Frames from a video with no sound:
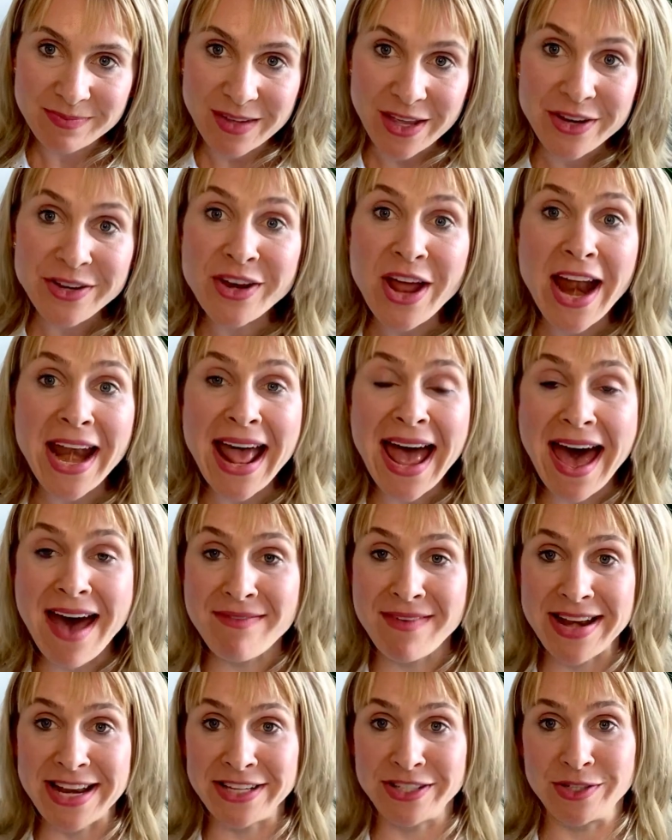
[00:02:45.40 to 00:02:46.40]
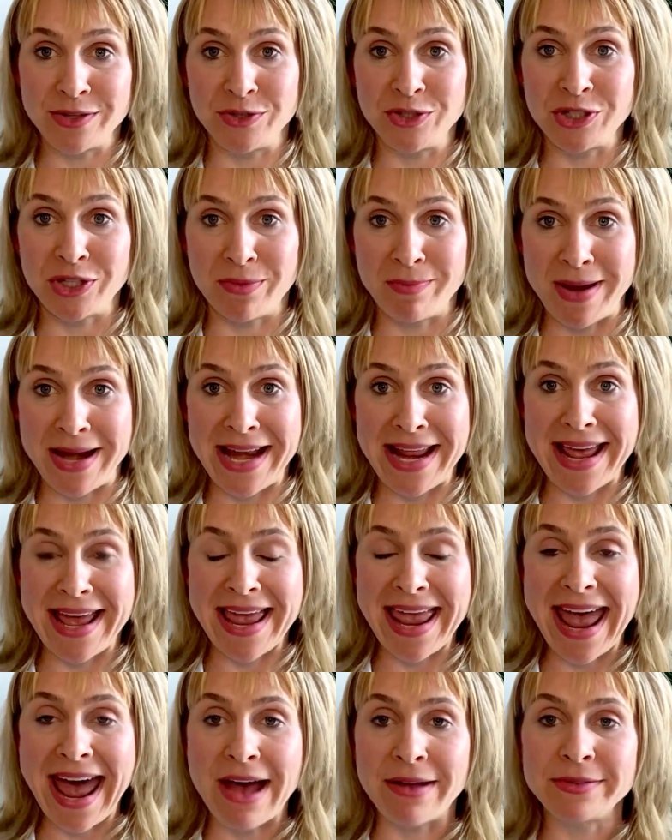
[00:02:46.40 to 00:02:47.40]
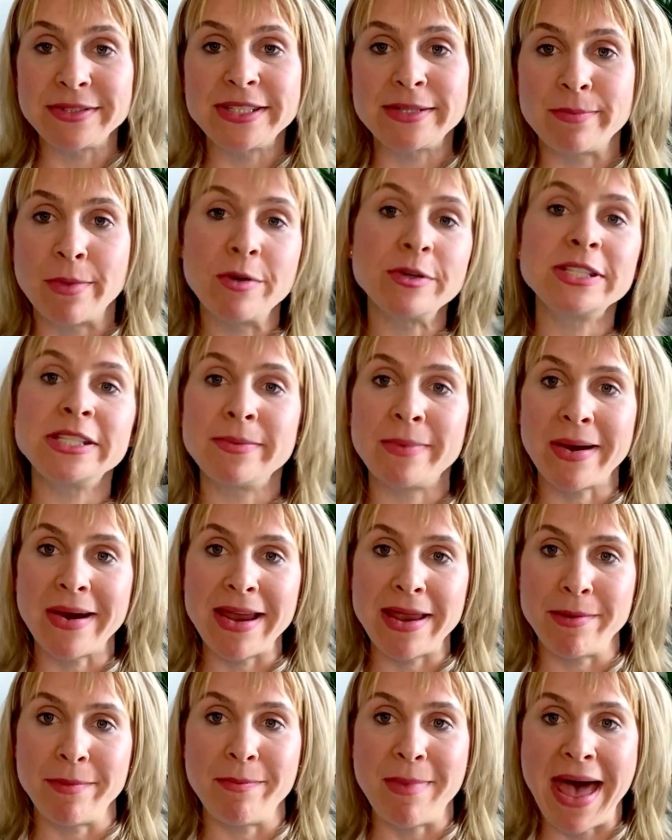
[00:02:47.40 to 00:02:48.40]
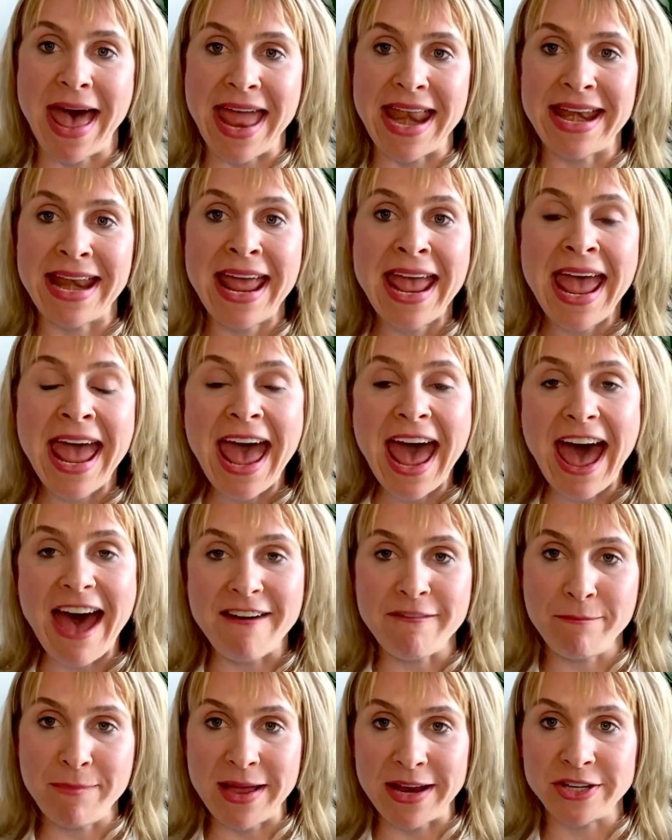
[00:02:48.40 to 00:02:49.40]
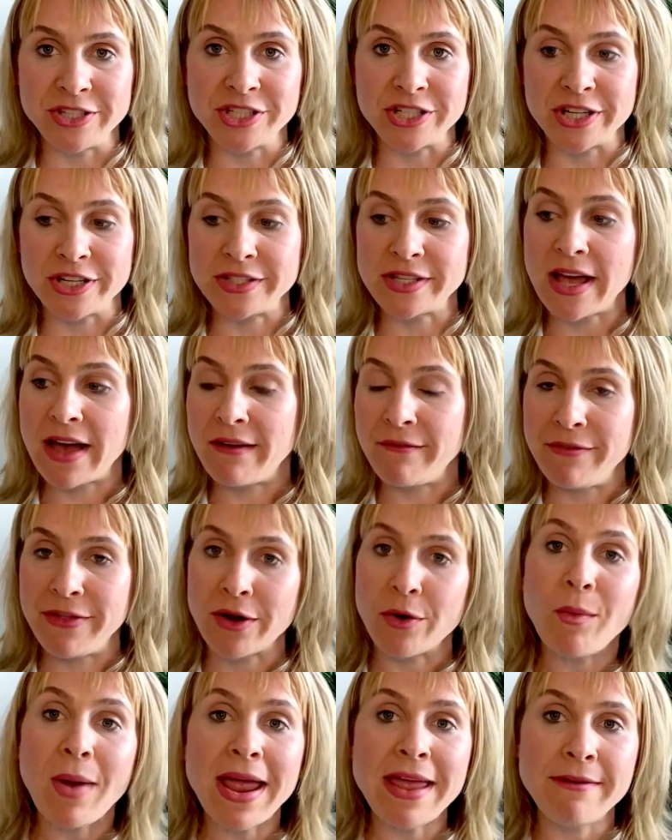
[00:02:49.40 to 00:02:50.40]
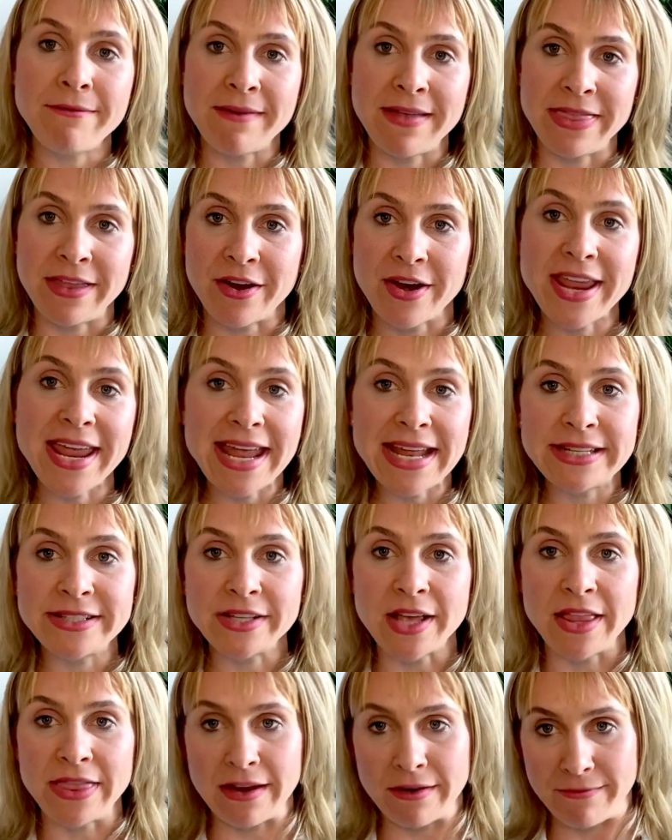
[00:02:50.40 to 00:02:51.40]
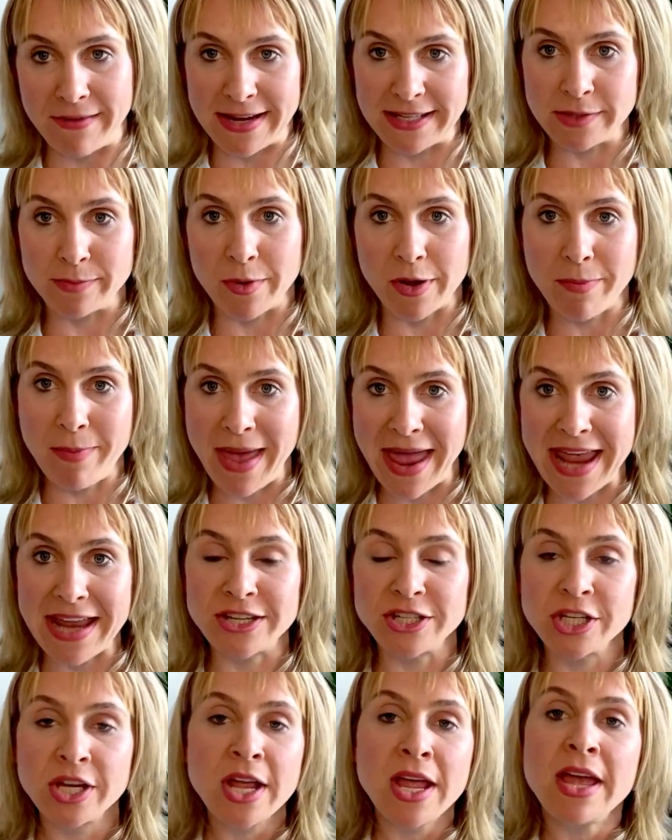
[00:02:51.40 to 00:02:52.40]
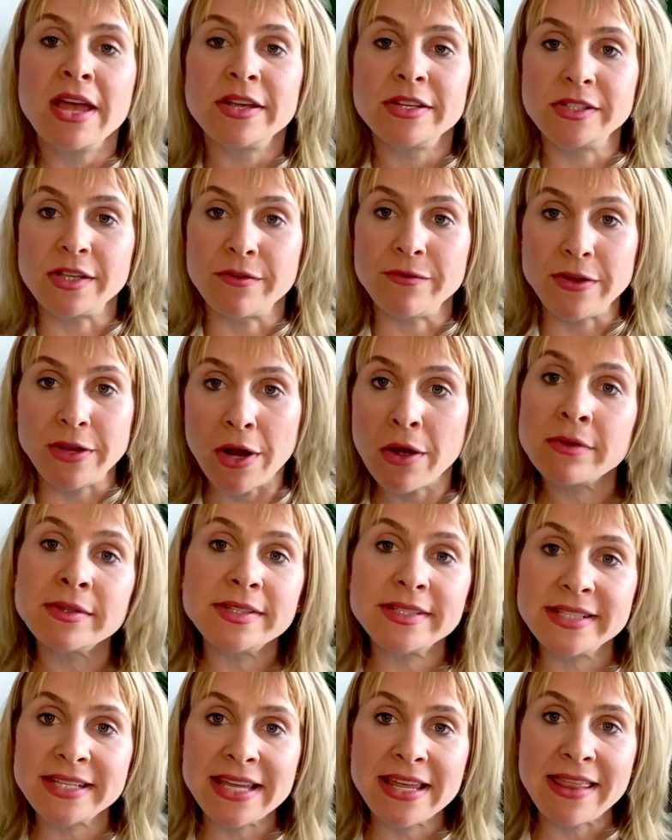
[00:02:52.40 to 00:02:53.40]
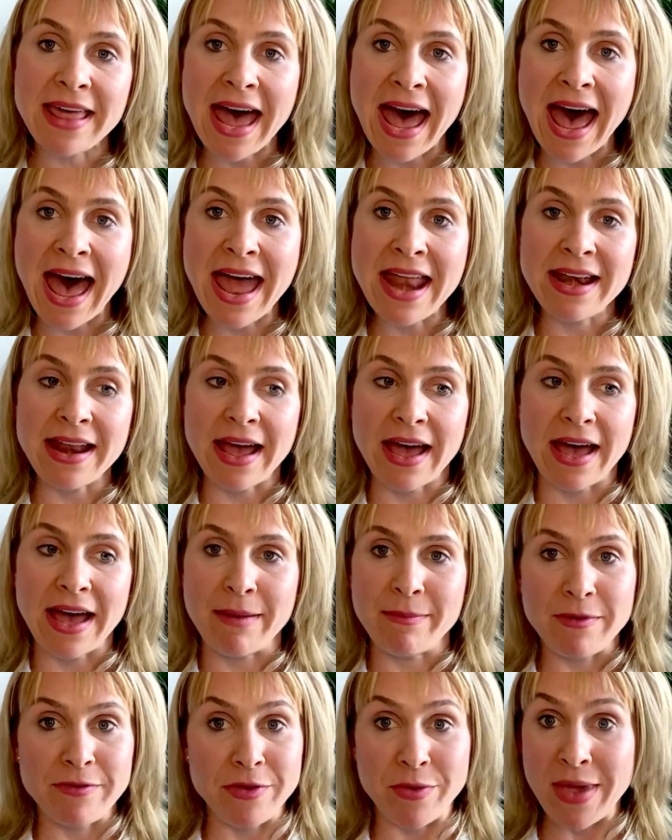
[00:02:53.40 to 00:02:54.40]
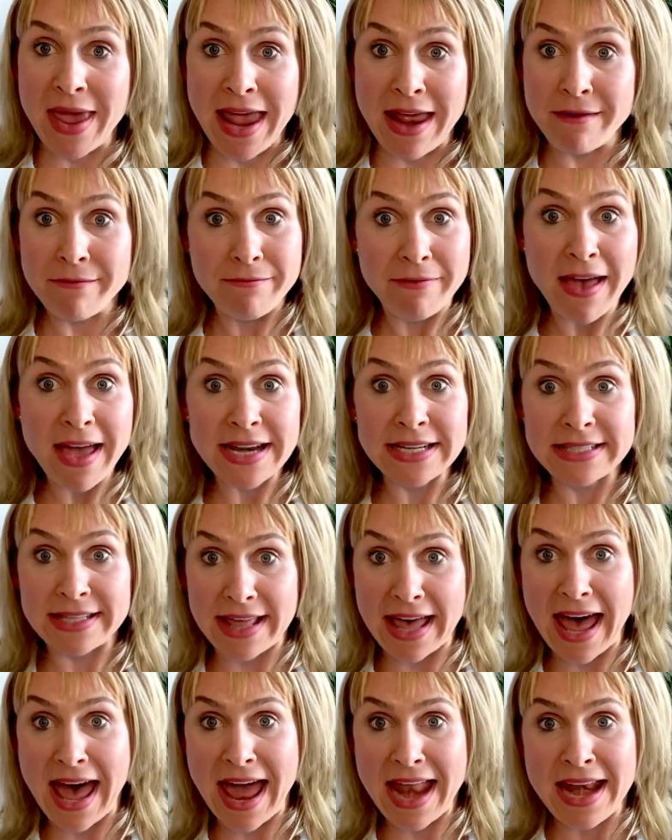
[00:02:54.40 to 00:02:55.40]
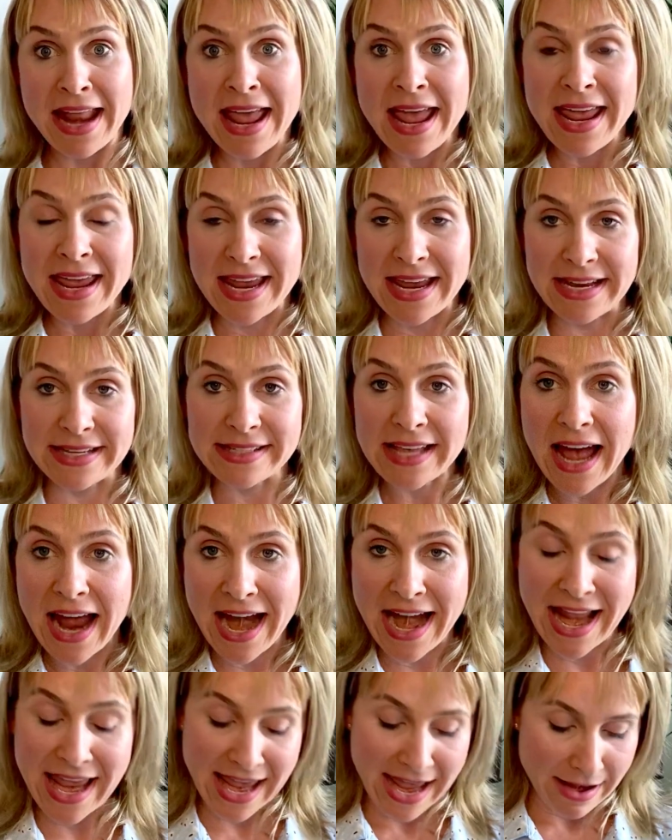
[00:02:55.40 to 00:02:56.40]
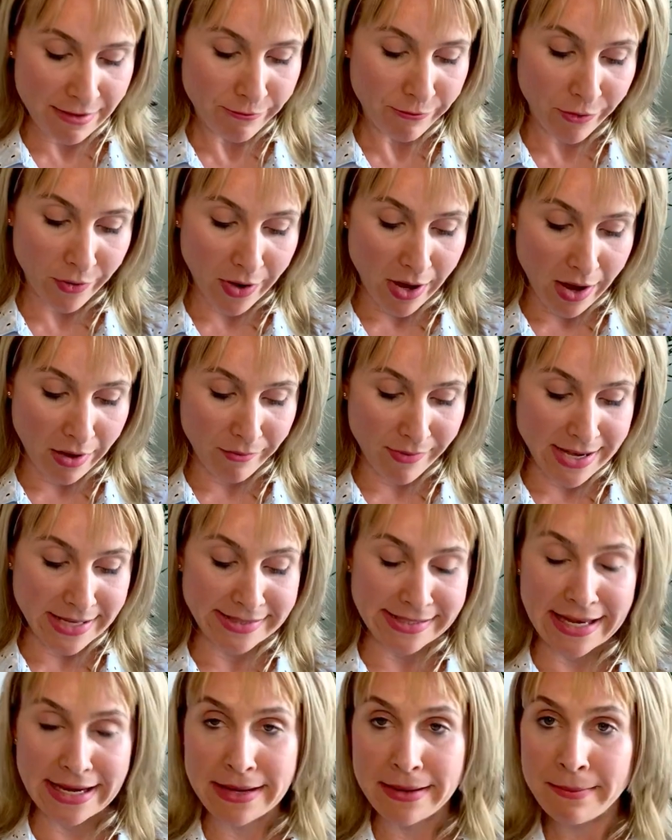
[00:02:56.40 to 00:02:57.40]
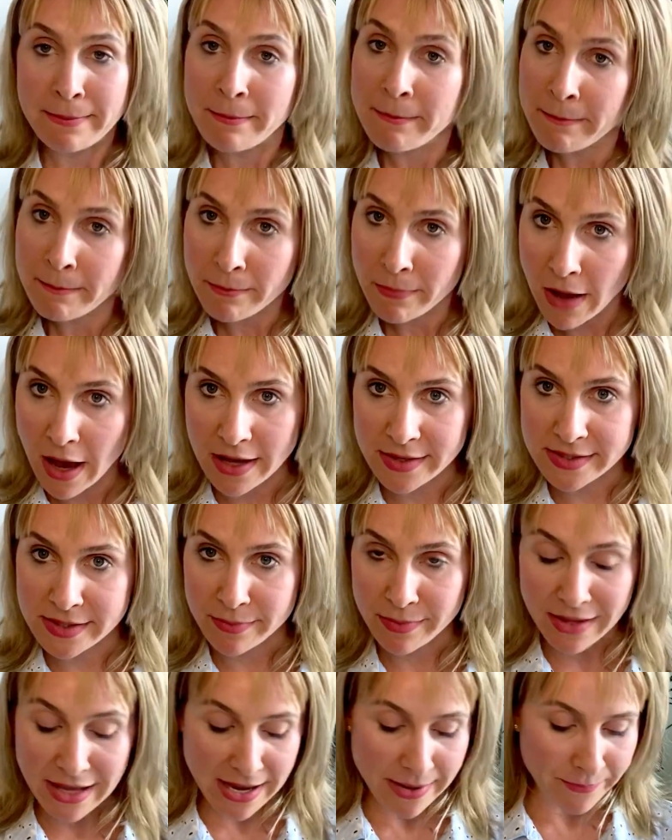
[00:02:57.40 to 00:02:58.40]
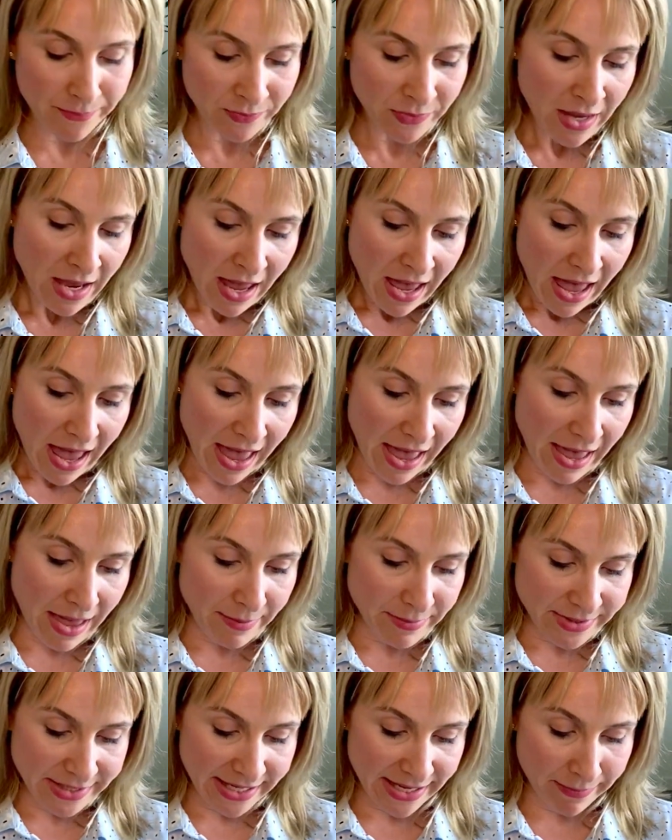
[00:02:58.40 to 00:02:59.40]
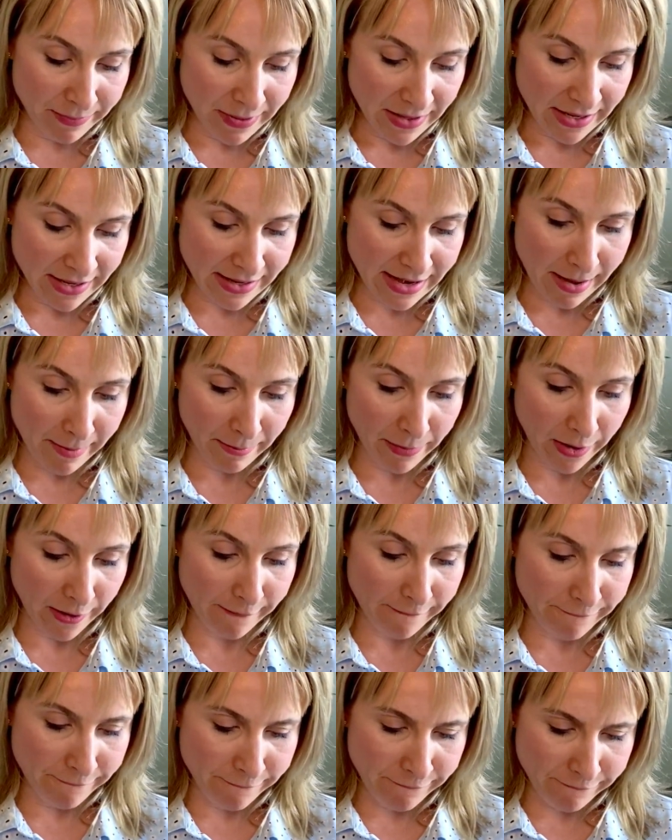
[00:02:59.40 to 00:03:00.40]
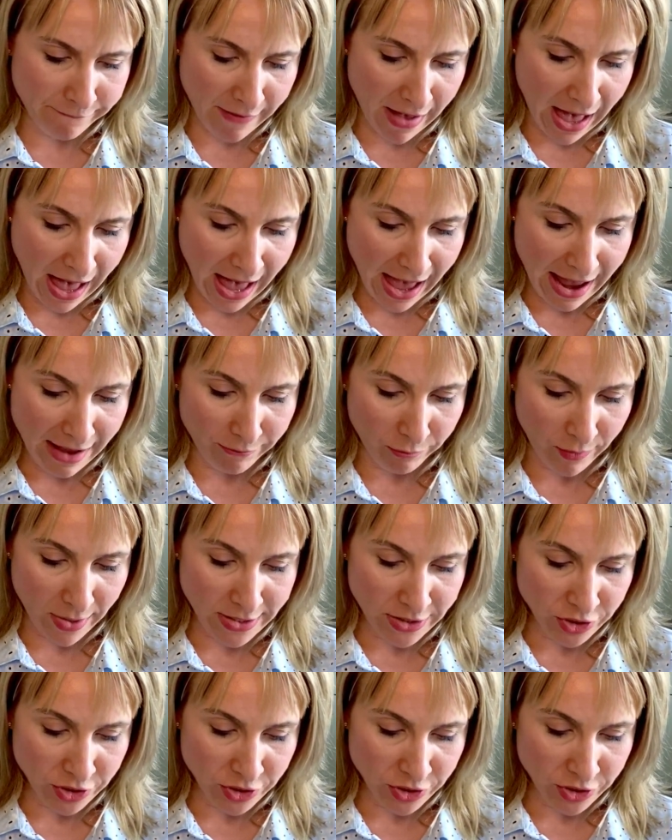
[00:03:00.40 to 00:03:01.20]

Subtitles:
not have any social media accounts. Most married men have pictures of their wife and their kids on their Facebook page. So if you don't see that, if you can't find that, he's hiding it for a reason, possibly. Tip number 5, 1,